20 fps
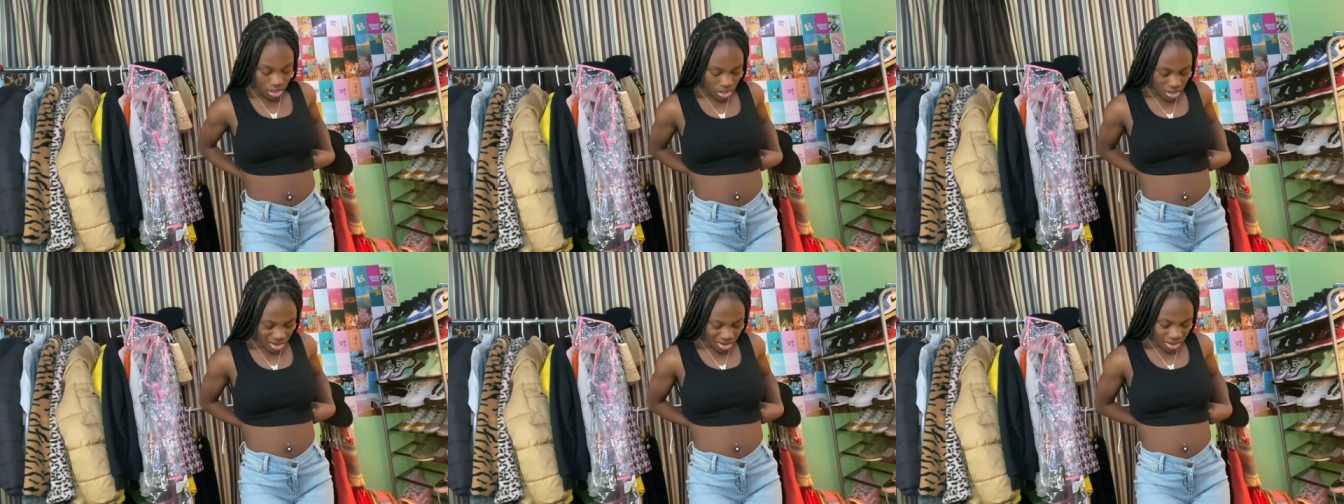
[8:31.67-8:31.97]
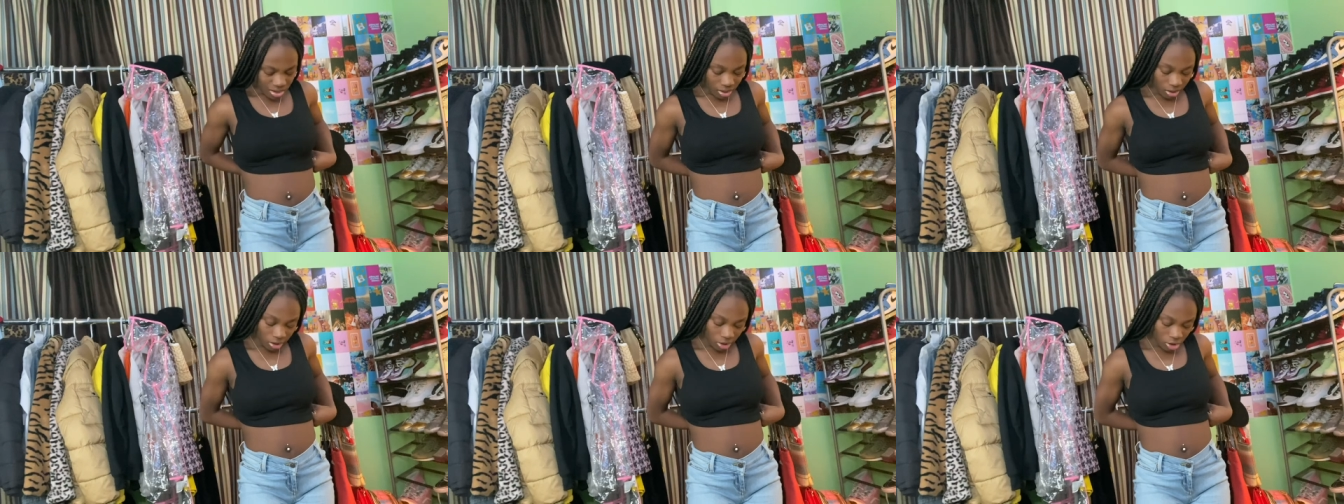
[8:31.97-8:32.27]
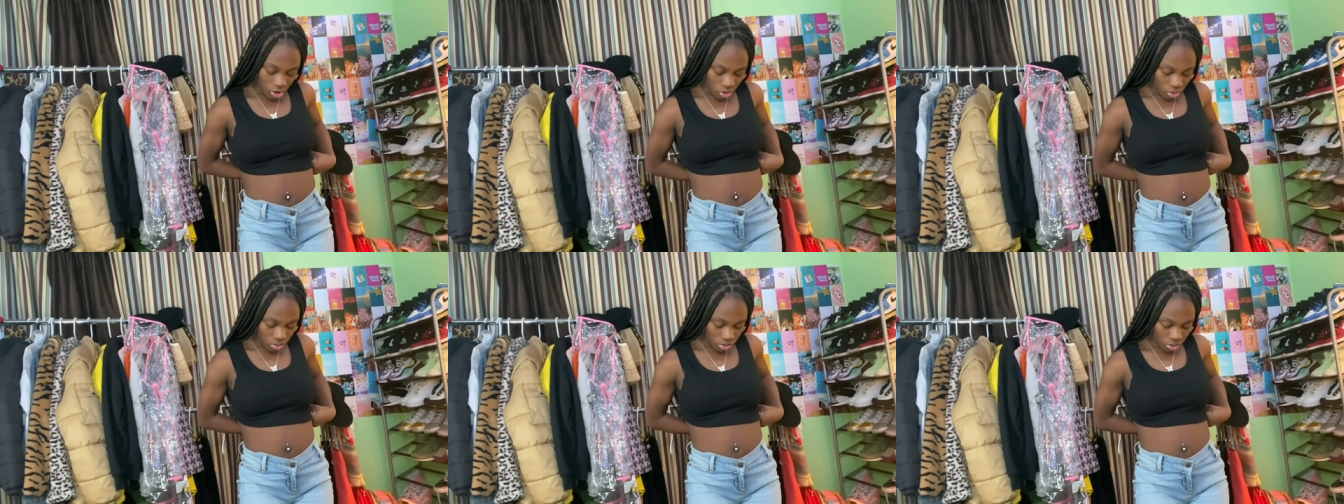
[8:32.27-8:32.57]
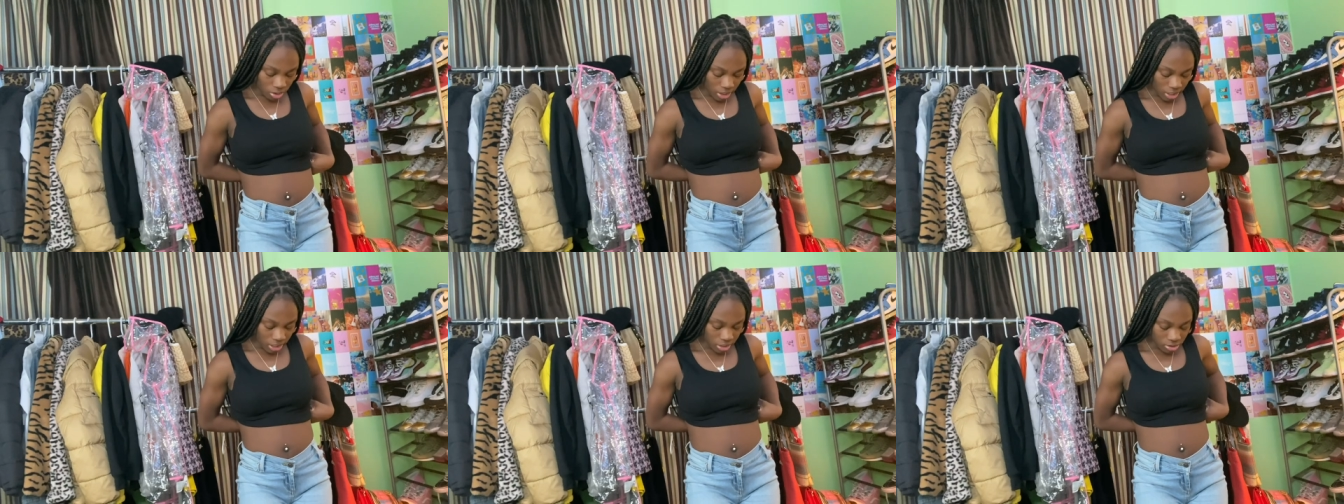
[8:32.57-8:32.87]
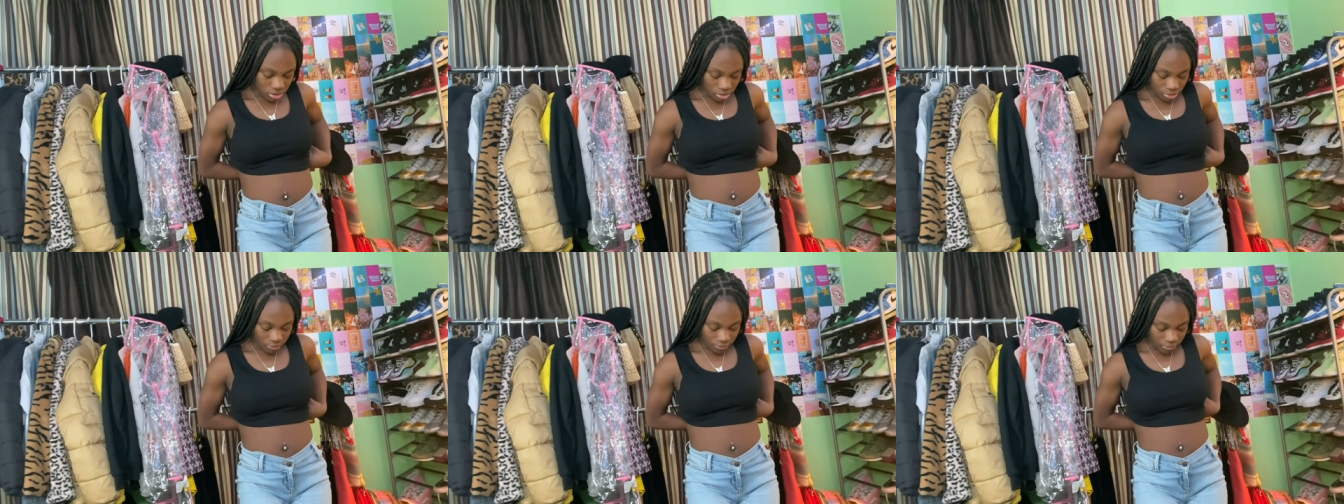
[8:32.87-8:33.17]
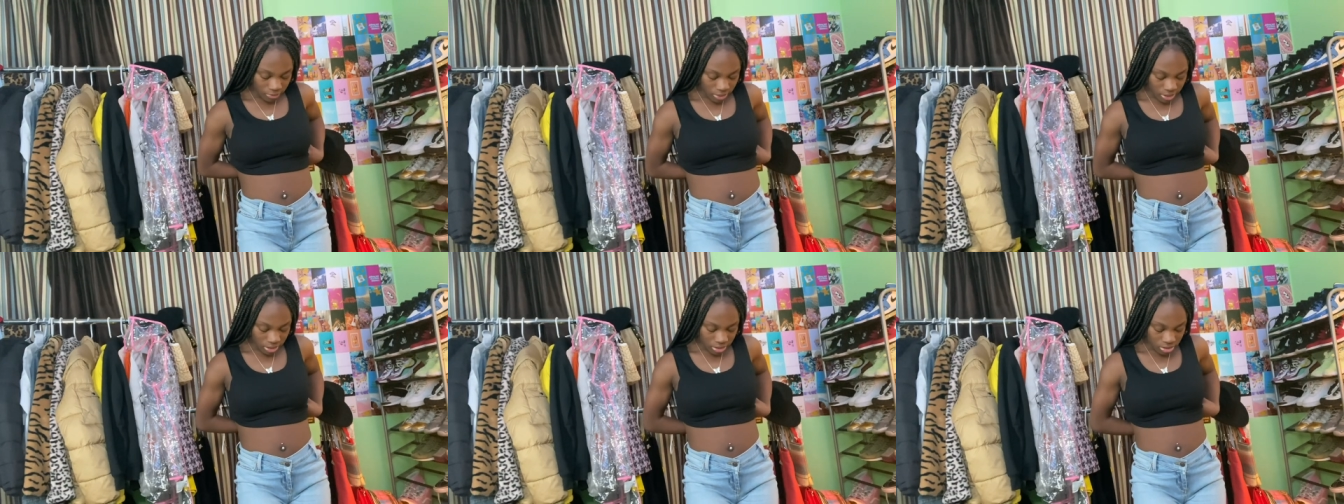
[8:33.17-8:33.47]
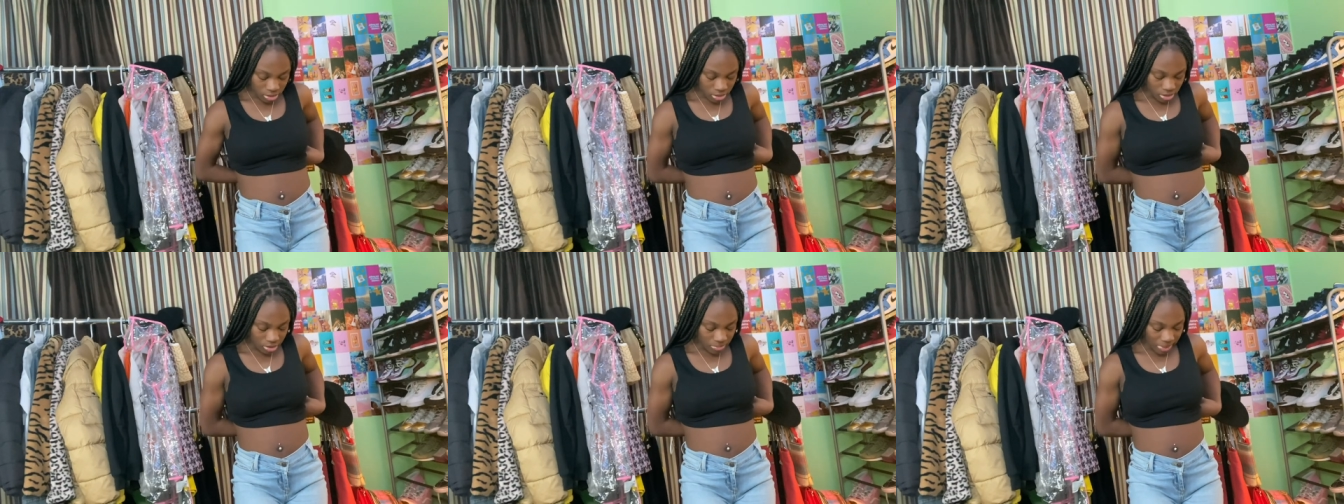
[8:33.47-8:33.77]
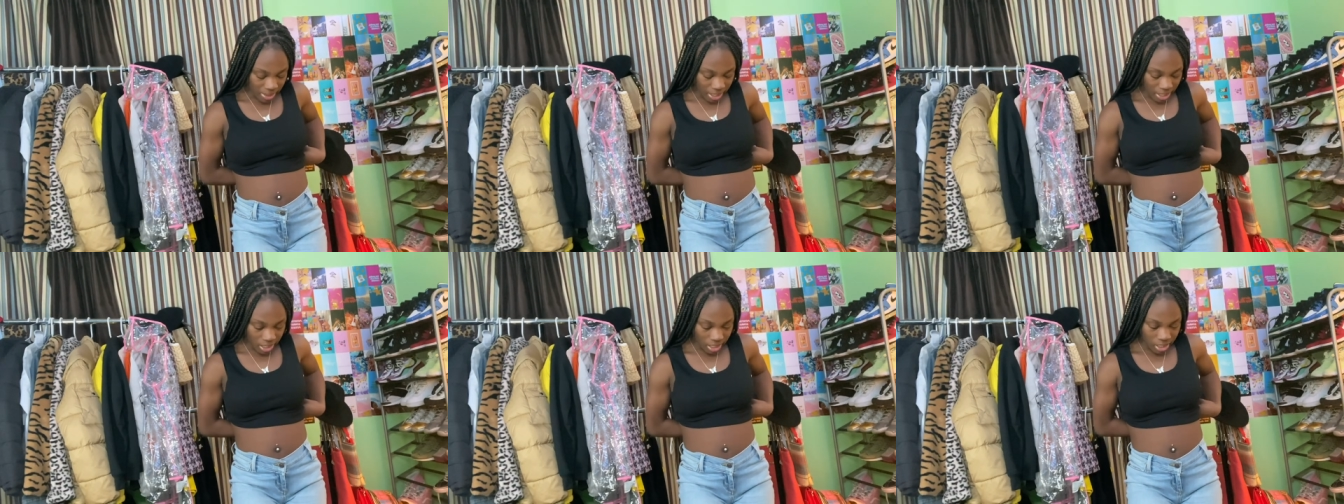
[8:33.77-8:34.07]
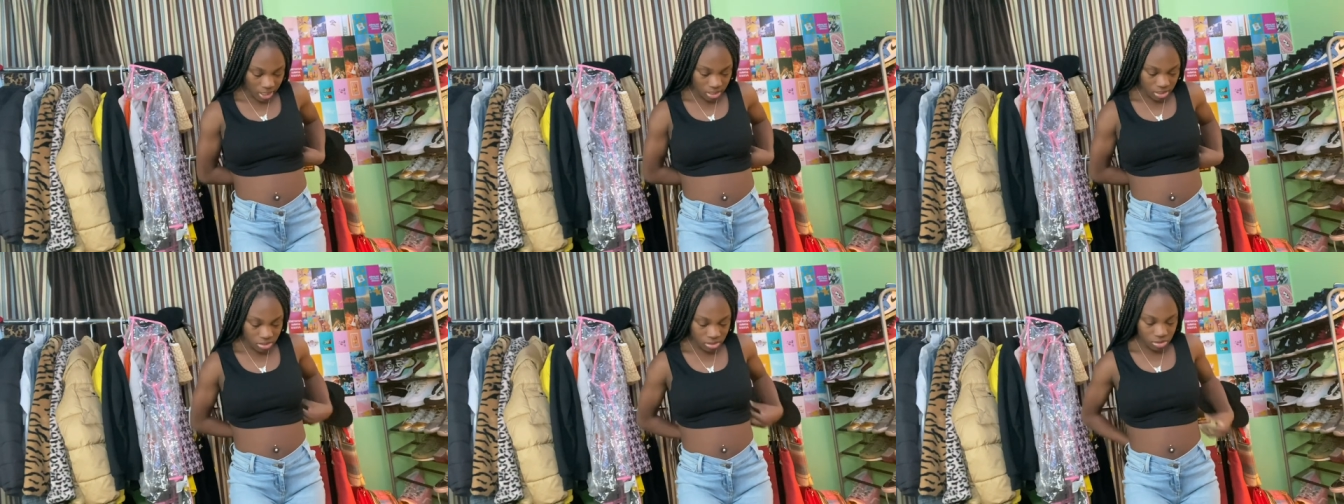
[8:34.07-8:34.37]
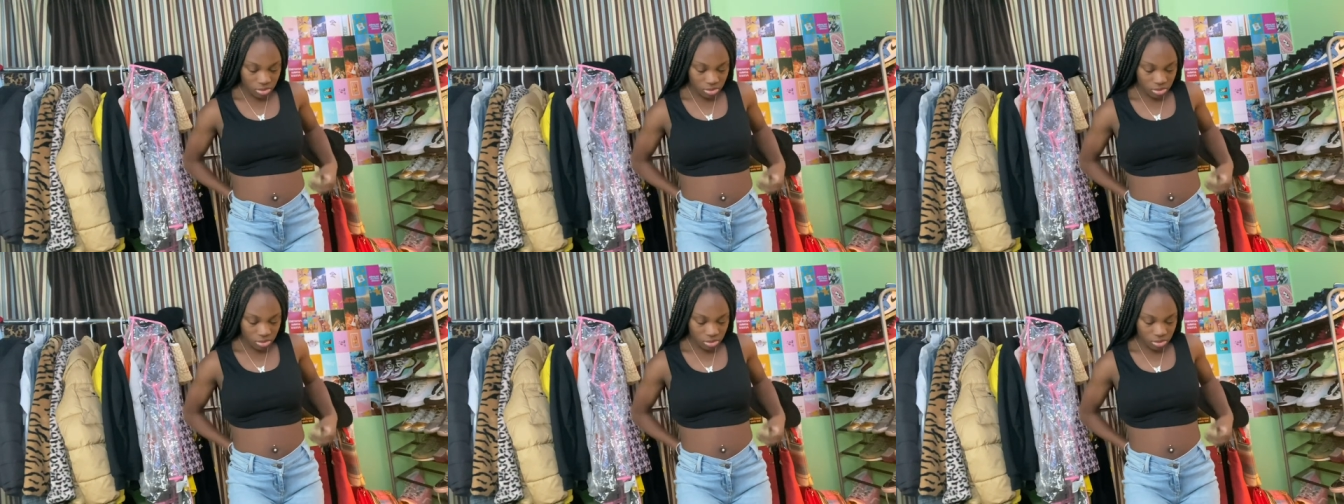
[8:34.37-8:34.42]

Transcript: a cute little extra flare to the pants.